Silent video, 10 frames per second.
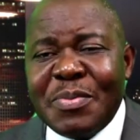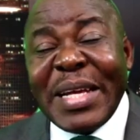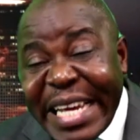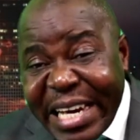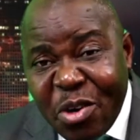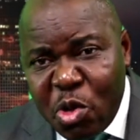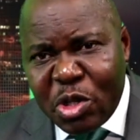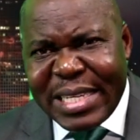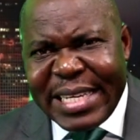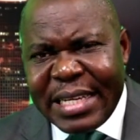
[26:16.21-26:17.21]
But
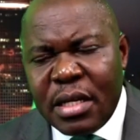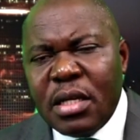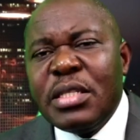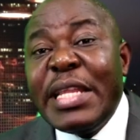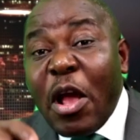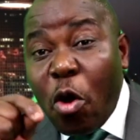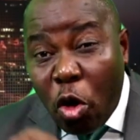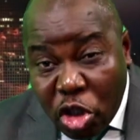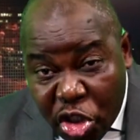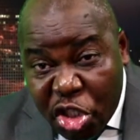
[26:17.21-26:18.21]
erroneously, they
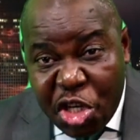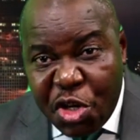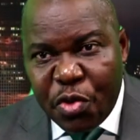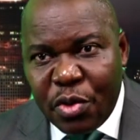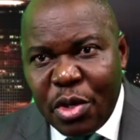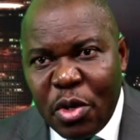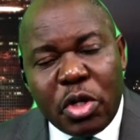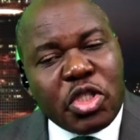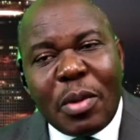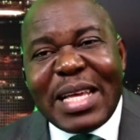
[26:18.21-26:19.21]
continue, or
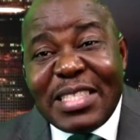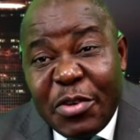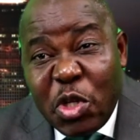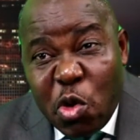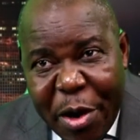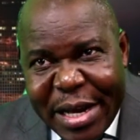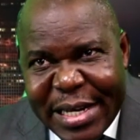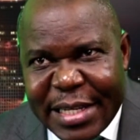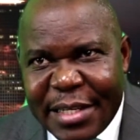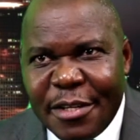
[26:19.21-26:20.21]
sometimes even knowingly,